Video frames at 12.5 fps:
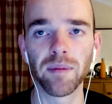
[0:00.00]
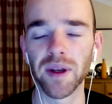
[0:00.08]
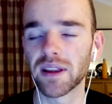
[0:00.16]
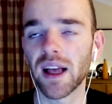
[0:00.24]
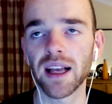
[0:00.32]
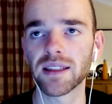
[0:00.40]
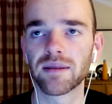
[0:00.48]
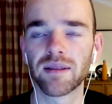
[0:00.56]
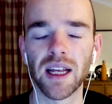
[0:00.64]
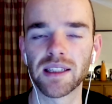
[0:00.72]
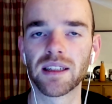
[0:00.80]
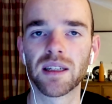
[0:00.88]
but
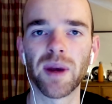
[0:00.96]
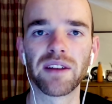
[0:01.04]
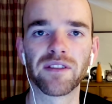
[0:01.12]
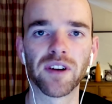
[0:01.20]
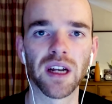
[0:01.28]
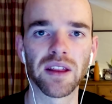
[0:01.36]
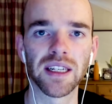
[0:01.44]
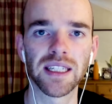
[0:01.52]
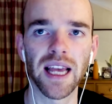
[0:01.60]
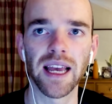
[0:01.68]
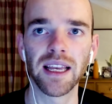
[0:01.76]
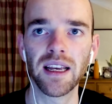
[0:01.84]
that's a debate for another
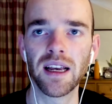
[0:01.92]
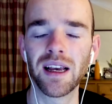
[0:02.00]
day.